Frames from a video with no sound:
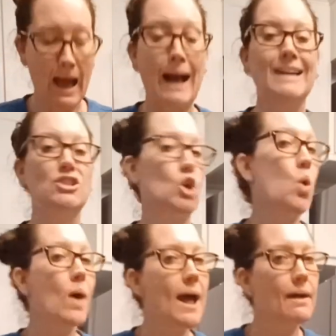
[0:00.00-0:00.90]
I
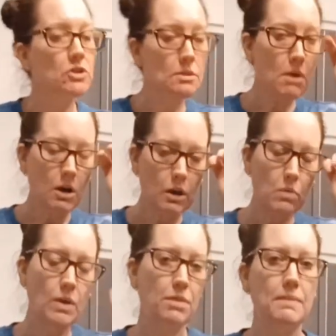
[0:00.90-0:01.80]
don't have tamari
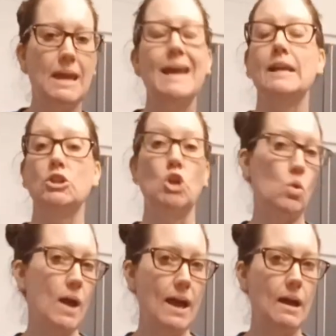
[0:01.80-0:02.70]
with me, and I
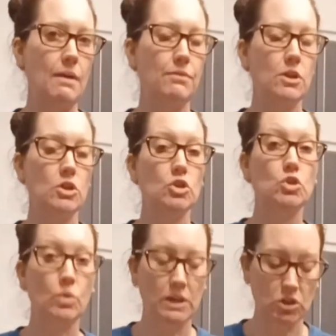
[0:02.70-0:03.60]
don't have
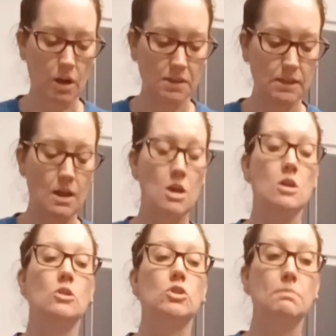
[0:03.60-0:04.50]
soy sauce.
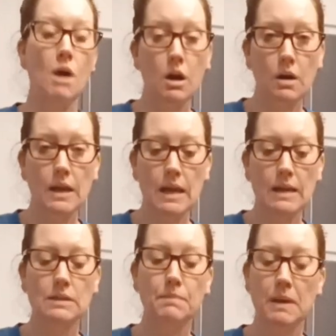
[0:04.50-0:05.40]
Tamari
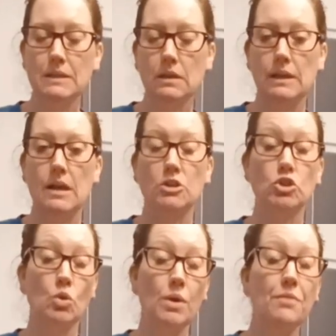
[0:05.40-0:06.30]
is basically a
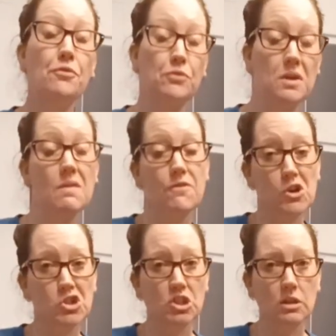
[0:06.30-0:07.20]
soy-free
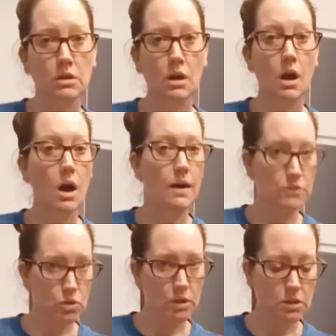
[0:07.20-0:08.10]
version of
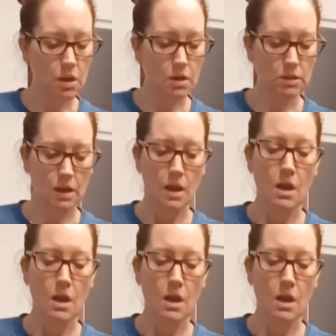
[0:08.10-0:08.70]
soy sauce.